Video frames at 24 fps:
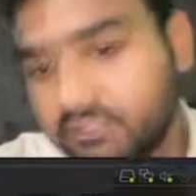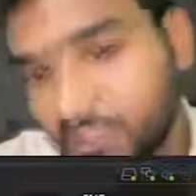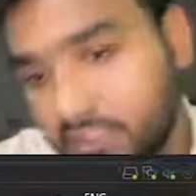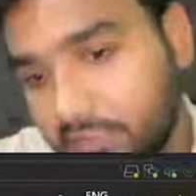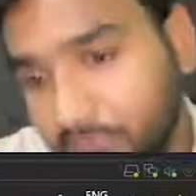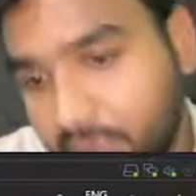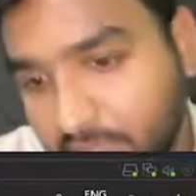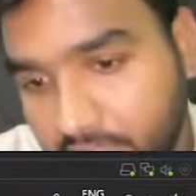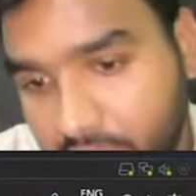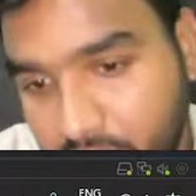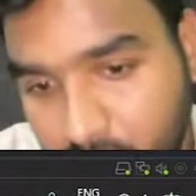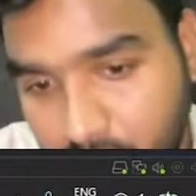same
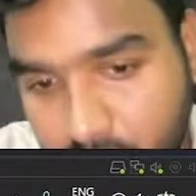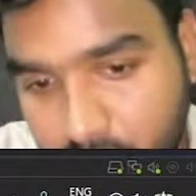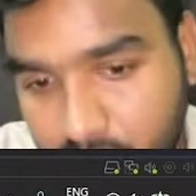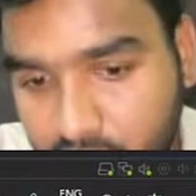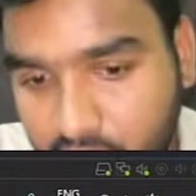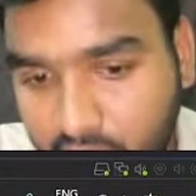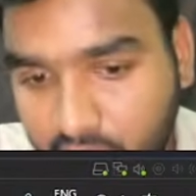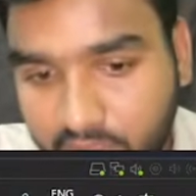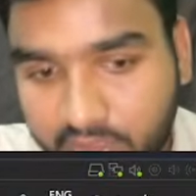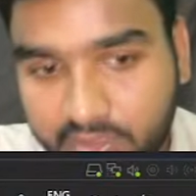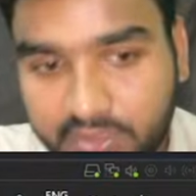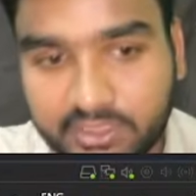window.
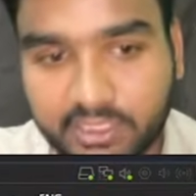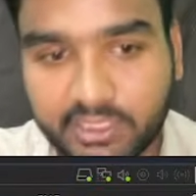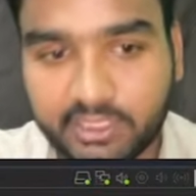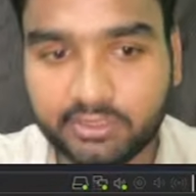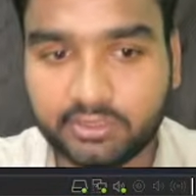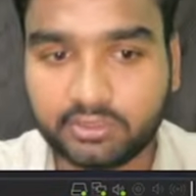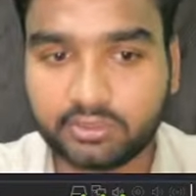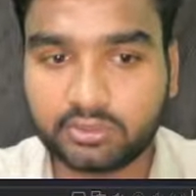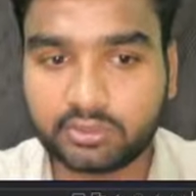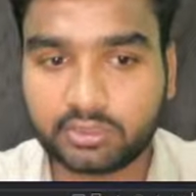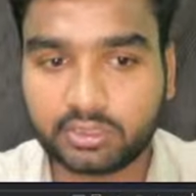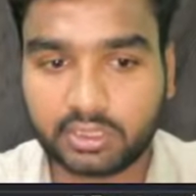Then
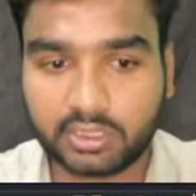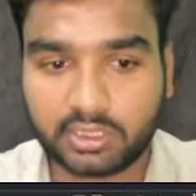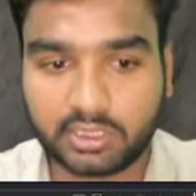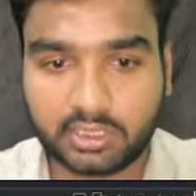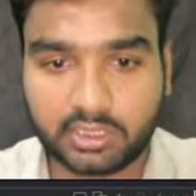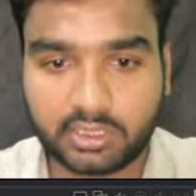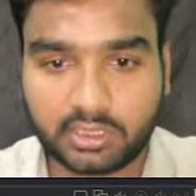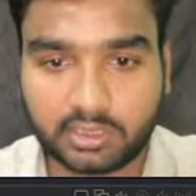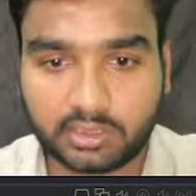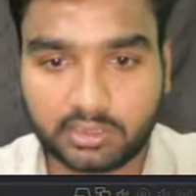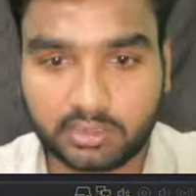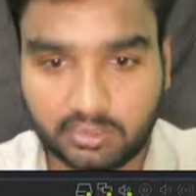your
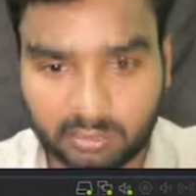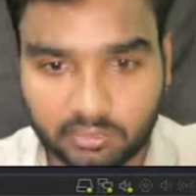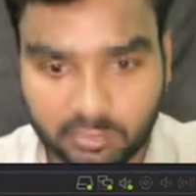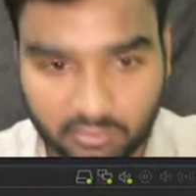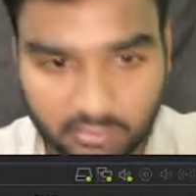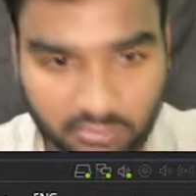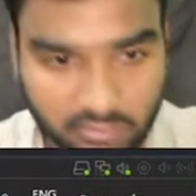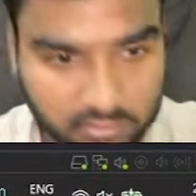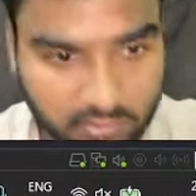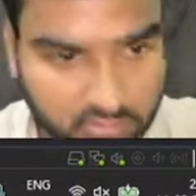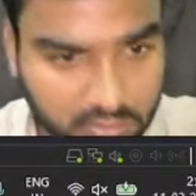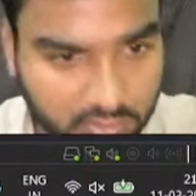
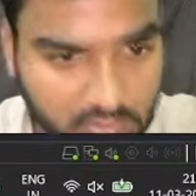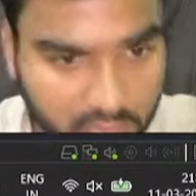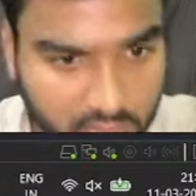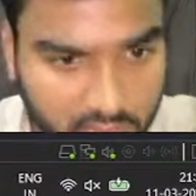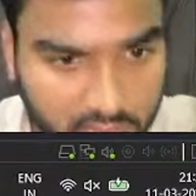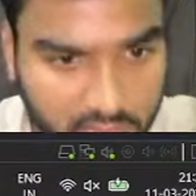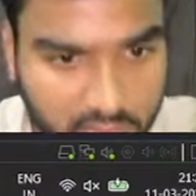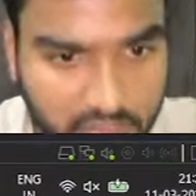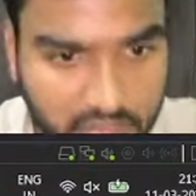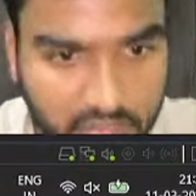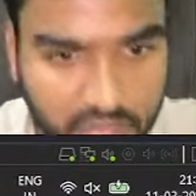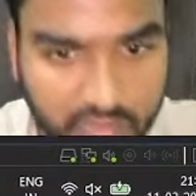
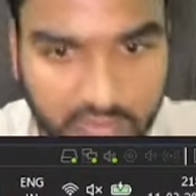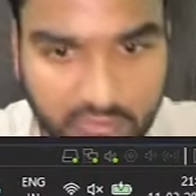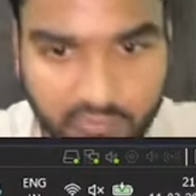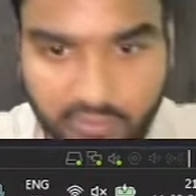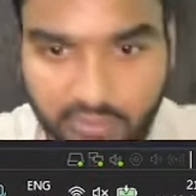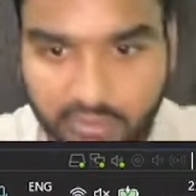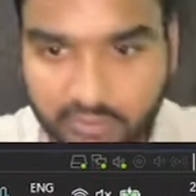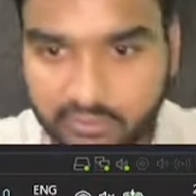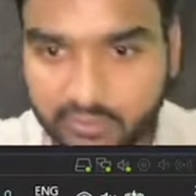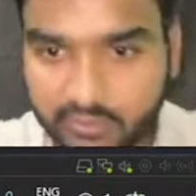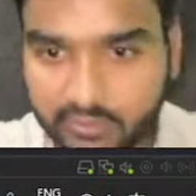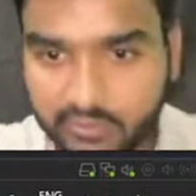
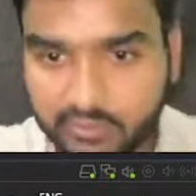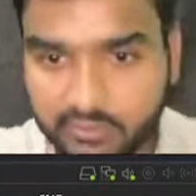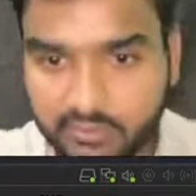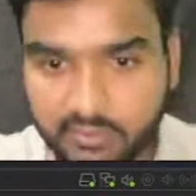what is this?